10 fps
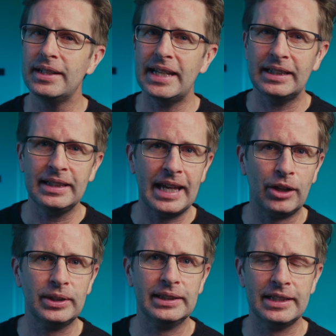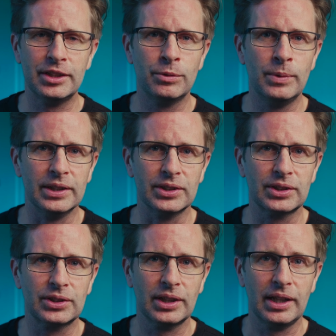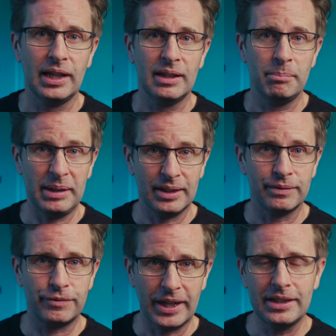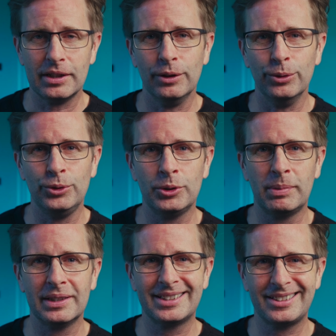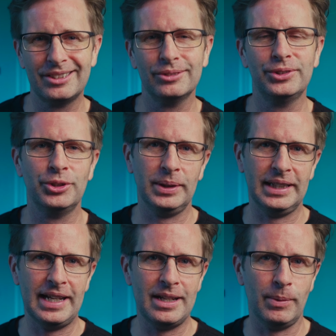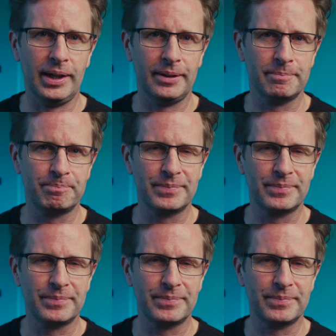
taking calculated risks, being afraid to lose but still doing it anyway.